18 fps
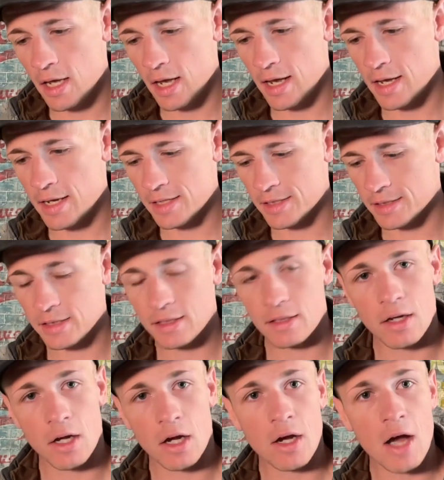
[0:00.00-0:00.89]
is
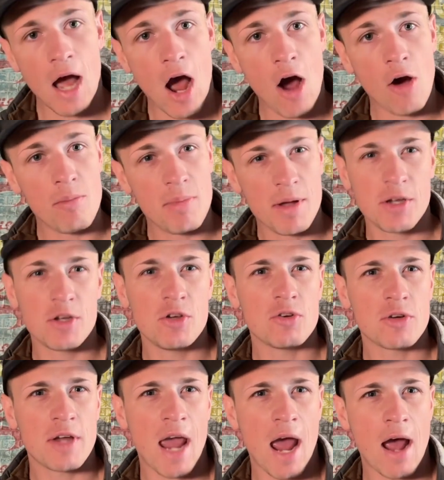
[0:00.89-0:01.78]
how big
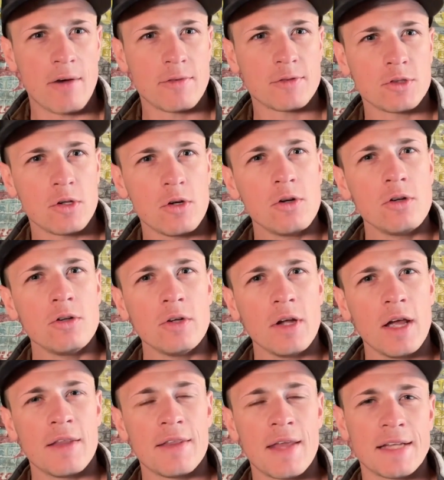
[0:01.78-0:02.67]
your calves
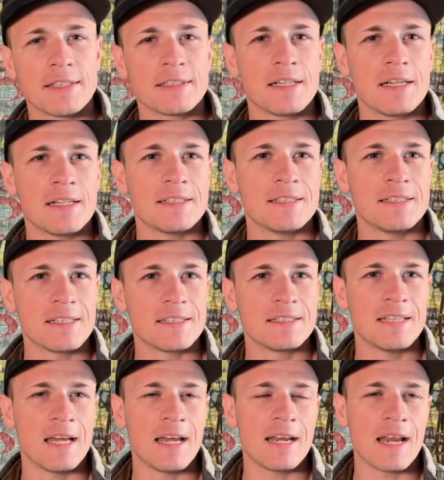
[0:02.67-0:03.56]
are, and that's going to
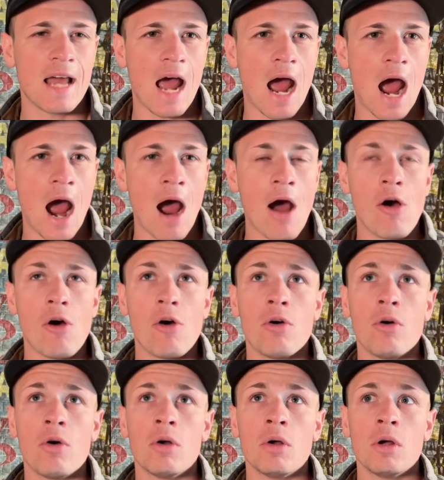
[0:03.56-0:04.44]
dictate
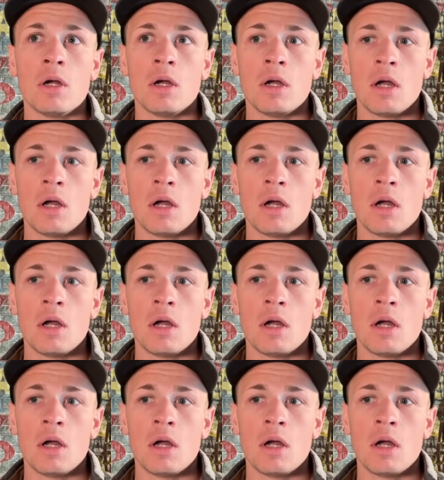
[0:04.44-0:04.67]
how